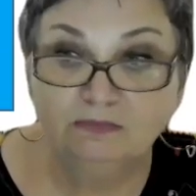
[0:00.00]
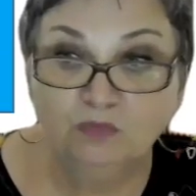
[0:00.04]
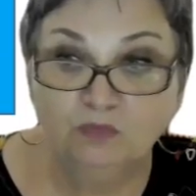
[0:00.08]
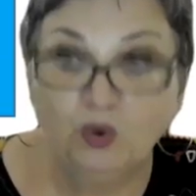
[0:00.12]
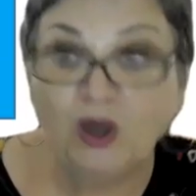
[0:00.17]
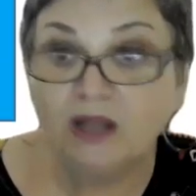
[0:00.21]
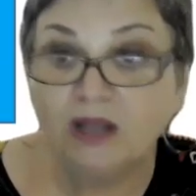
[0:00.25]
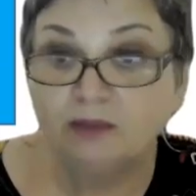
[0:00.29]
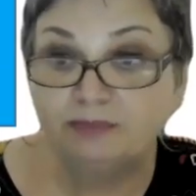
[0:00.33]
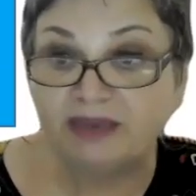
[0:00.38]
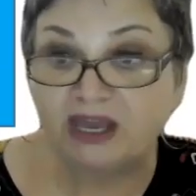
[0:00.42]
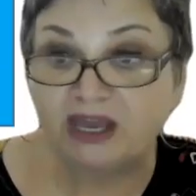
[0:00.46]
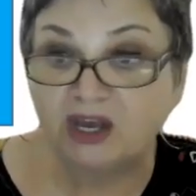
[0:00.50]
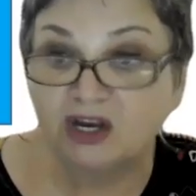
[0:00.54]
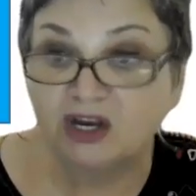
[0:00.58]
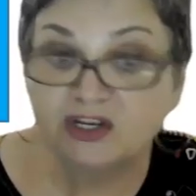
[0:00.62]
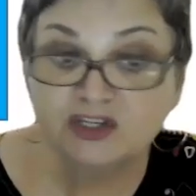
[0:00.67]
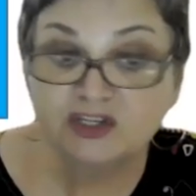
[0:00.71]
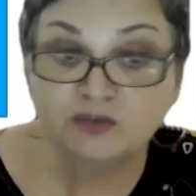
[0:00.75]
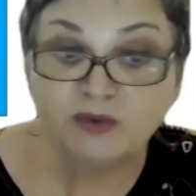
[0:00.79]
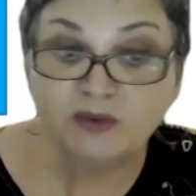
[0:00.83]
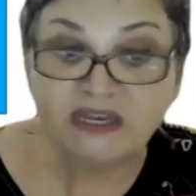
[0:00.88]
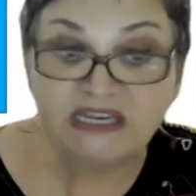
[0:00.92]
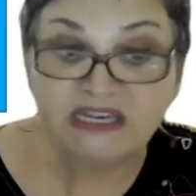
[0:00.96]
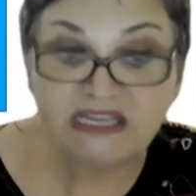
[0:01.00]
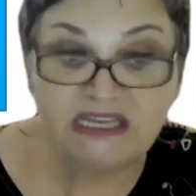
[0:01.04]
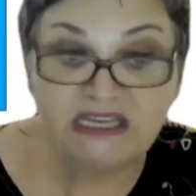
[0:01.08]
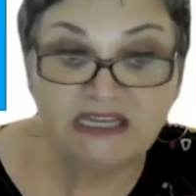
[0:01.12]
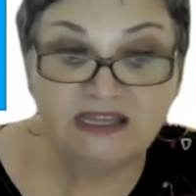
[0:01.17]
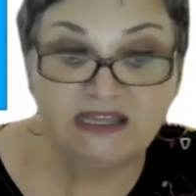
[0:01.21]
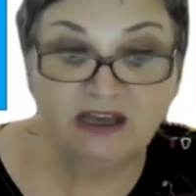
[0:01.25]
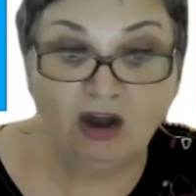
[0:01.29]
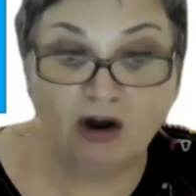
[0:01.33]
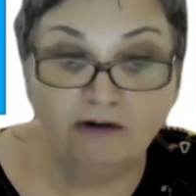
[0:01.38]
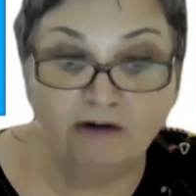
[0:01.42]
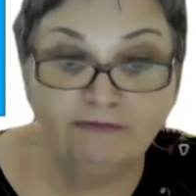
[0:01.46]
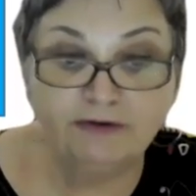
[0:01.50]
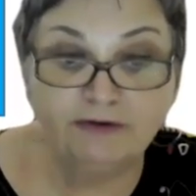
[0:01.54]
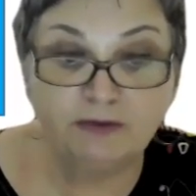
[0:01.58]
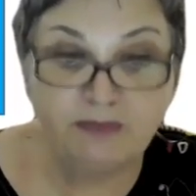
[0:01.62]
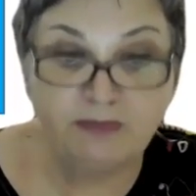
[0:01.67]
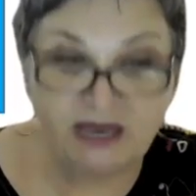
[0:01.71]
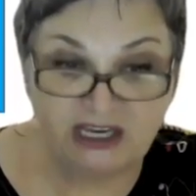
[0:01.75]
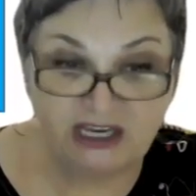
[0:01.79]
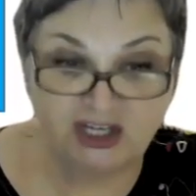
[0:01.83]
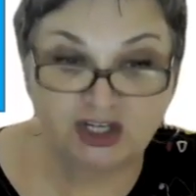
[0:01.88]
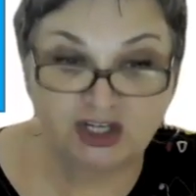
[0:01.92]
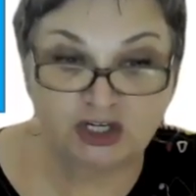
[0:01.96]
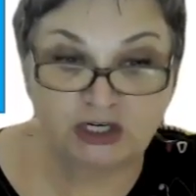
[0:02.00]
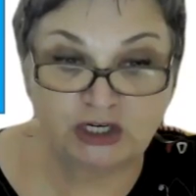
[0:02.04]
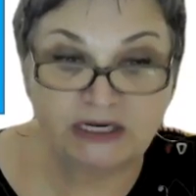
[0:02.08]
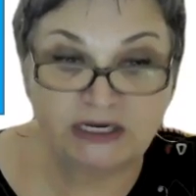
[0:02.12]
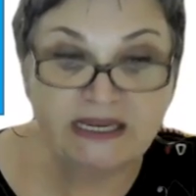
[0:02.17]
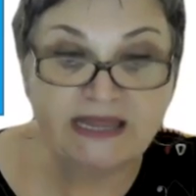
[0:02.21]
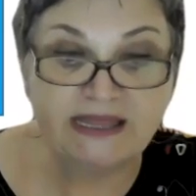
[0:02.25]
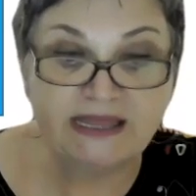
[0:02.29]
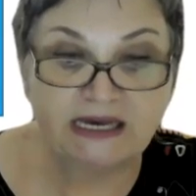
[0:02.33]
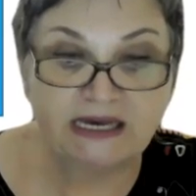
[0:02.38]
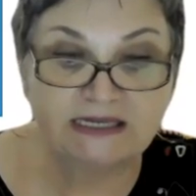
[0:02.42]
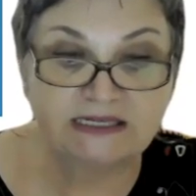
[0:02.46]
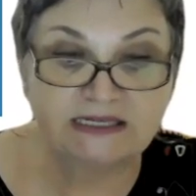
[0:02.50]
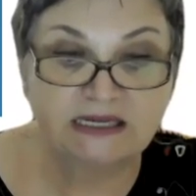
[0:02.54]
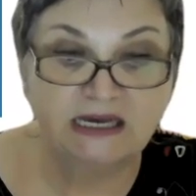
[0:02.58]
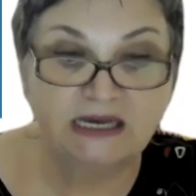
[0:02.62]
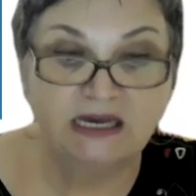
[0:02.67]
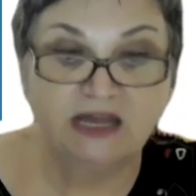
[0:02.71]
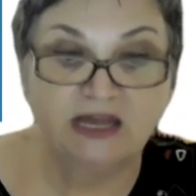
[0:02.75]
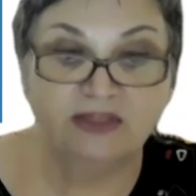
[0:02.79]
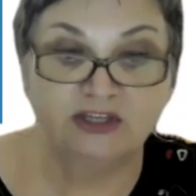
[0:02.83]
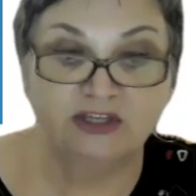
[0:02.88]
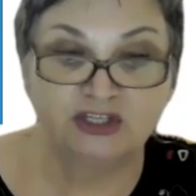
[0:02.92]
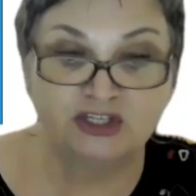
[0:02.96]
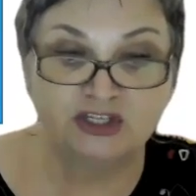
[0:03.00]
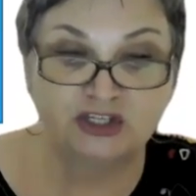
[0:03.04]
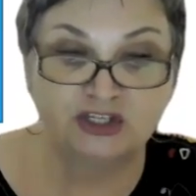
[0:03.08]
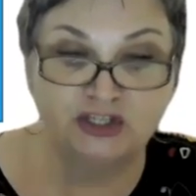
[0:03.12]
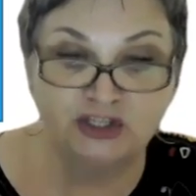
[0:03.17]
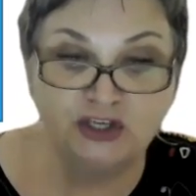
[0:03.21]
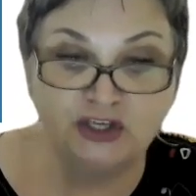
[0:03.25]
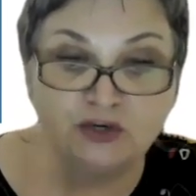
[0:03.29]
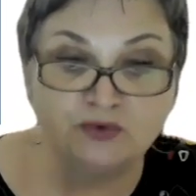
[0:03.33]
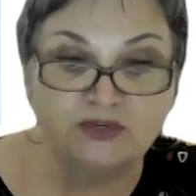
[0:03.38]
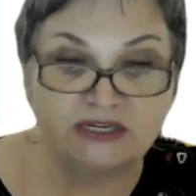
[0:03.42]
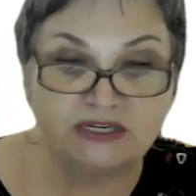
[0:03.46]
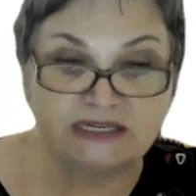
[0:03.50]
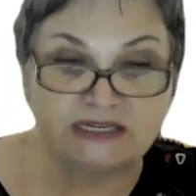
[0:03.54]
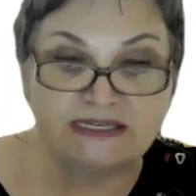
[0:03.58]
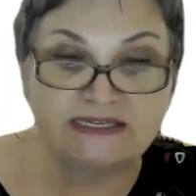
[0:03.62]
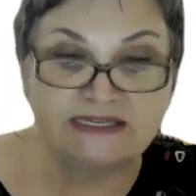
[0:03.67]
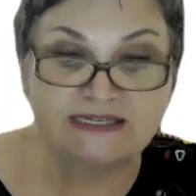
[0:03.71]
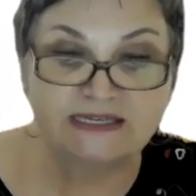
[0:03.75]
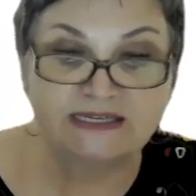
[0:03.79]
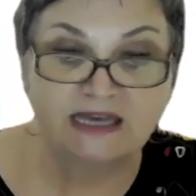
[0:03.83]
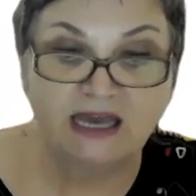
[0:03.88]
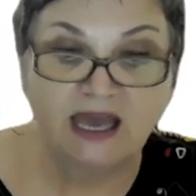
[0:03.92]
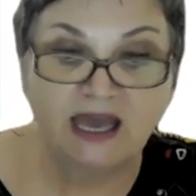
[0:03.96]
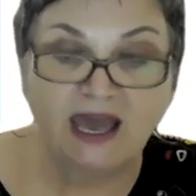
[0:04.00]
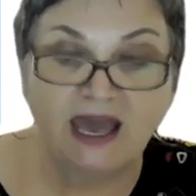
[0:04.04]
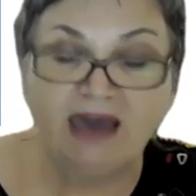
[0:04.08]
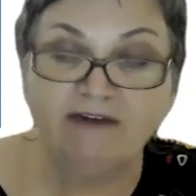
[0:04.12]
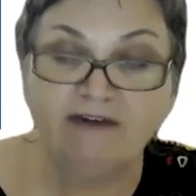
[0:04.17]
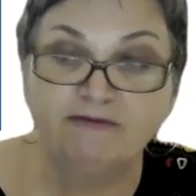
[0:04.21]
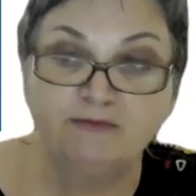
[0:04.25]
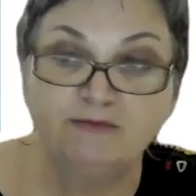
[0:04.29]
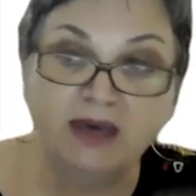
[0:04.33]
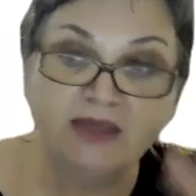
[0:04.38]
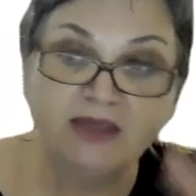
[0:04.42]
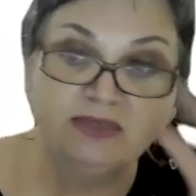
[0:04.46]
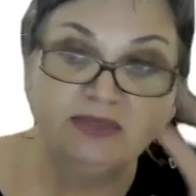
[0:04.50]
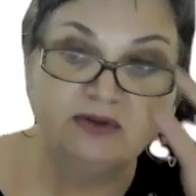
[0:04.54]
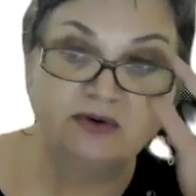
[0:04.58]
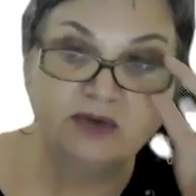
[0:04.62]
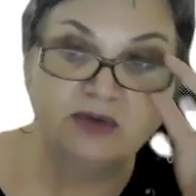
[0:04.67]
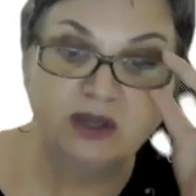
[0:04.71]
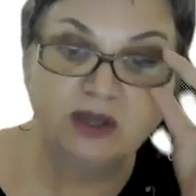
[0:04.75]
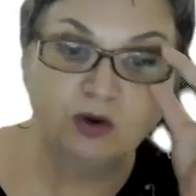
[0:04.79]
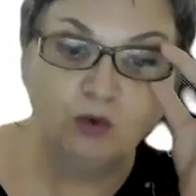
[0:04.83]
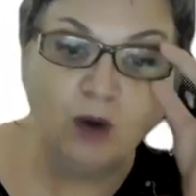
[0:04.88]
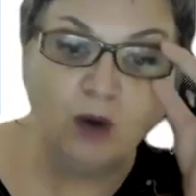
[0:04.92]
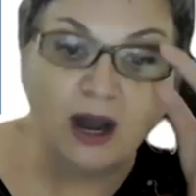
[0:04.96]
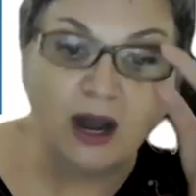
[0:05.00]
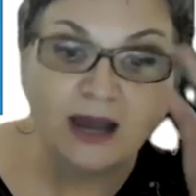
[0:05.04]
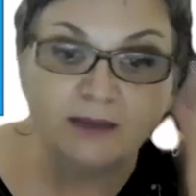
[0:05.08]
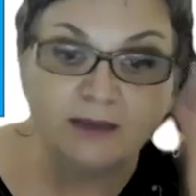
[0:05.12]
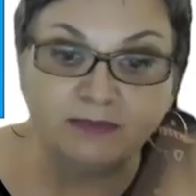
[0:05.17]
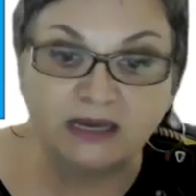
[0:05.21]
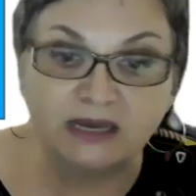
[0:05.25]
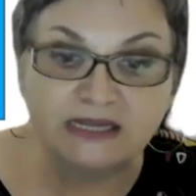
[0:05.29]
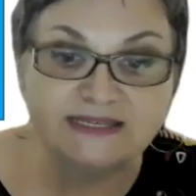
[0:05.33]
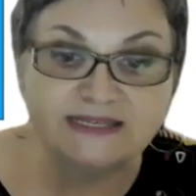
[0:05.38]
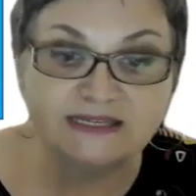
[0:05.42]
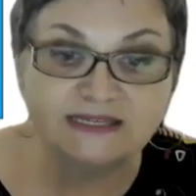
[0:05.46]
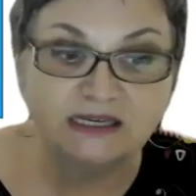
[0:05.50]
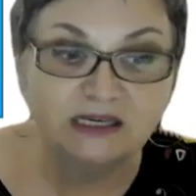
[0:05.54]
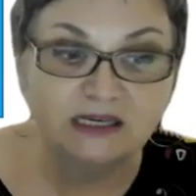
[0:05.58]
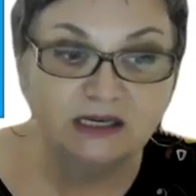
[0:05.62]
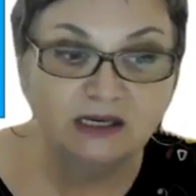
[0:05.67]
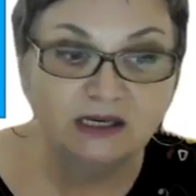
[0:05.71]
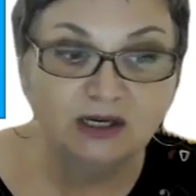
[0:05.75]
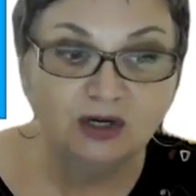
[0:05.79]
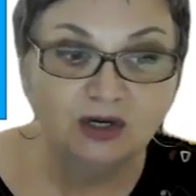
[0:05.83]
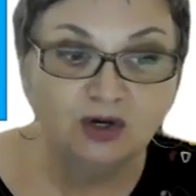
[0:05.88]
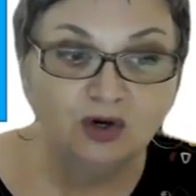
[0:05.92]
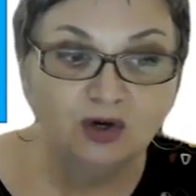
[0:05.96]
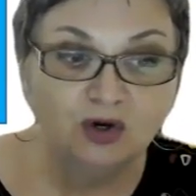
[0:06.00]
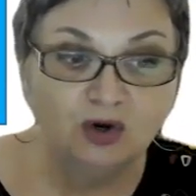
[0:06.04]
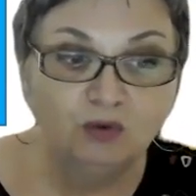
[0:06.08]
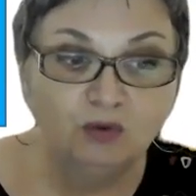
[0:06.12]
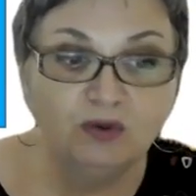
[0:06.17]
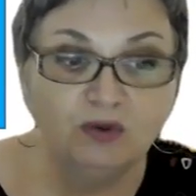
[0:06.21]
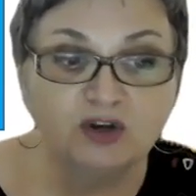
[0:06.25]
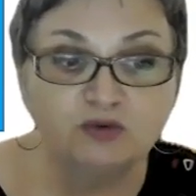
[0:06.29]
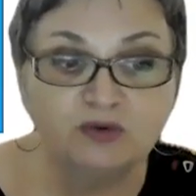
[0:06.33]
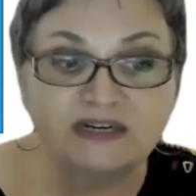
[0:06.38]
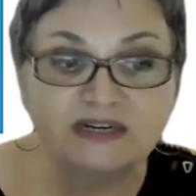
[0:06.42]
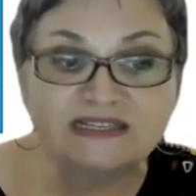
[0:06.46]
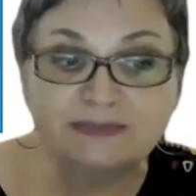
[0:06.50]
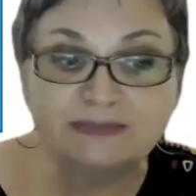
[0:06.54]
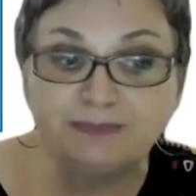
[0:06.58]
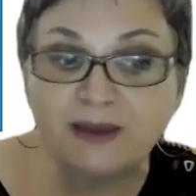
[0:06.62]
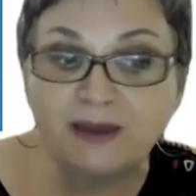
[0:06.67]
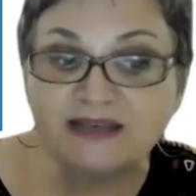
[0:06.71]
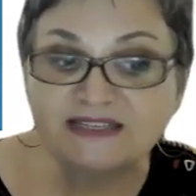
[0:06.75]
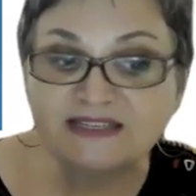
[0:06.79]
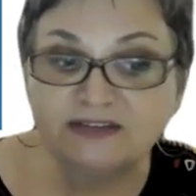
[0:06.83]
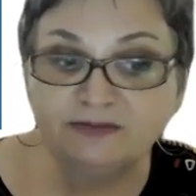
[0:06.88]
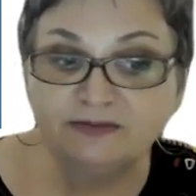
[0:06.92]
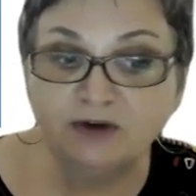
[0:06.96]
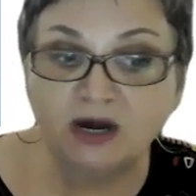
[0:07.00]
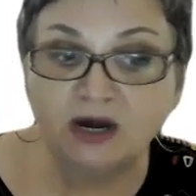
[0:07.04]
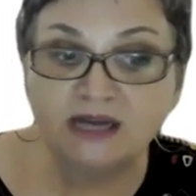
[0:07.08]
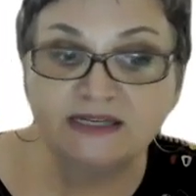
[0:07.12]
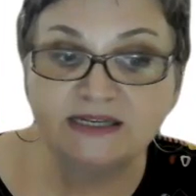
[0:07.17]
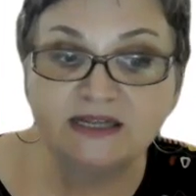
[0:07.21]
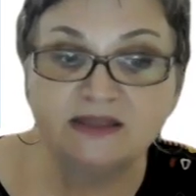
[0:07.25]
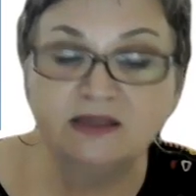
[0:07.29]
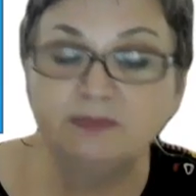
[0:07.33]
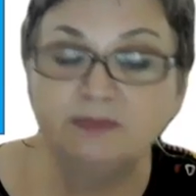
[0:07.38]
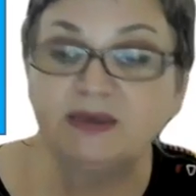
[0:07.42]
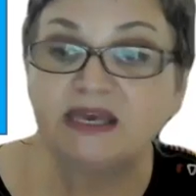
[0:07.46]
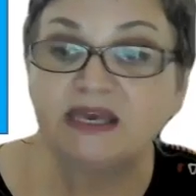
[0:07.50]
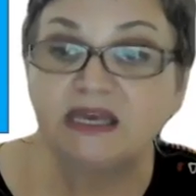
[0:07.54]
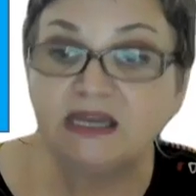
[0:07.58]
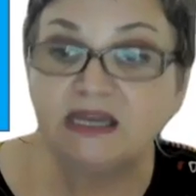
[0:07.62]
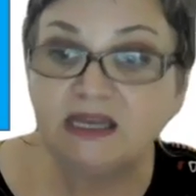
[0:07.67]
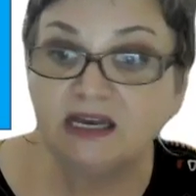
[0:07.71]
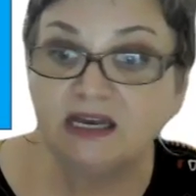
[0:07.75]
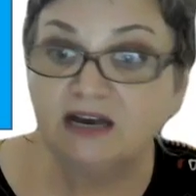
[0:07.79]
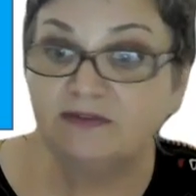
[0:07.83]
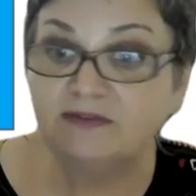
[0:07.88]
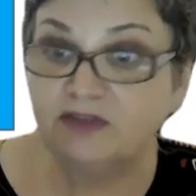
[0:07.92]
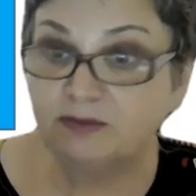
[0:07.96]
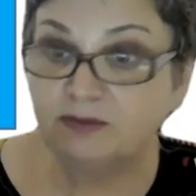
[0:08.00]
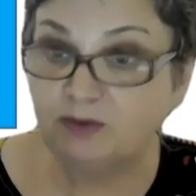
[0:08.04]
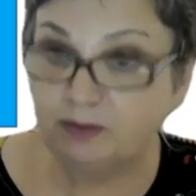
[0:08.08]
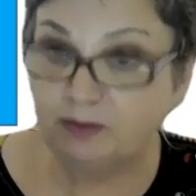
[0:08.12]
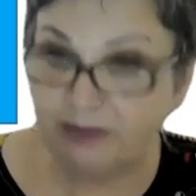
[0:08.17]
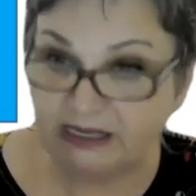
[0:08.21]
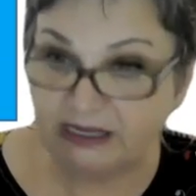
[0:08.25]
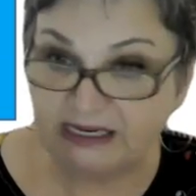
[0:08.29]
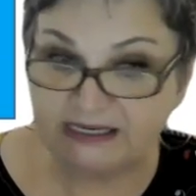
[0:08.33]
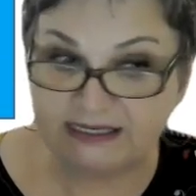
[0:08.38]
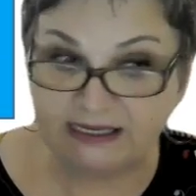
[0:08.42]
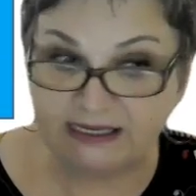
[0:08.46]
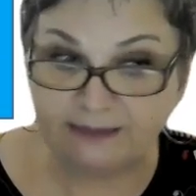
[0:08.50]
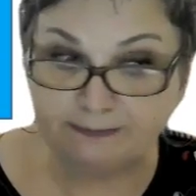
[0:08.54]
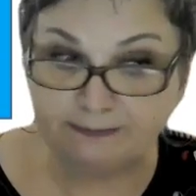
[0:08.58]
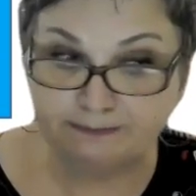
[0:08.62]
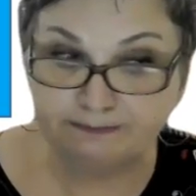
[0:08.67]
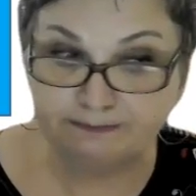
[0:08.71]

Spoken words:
Well, because we need the confirmation that the students have met the requirements which were specified at the beginning of the mobility.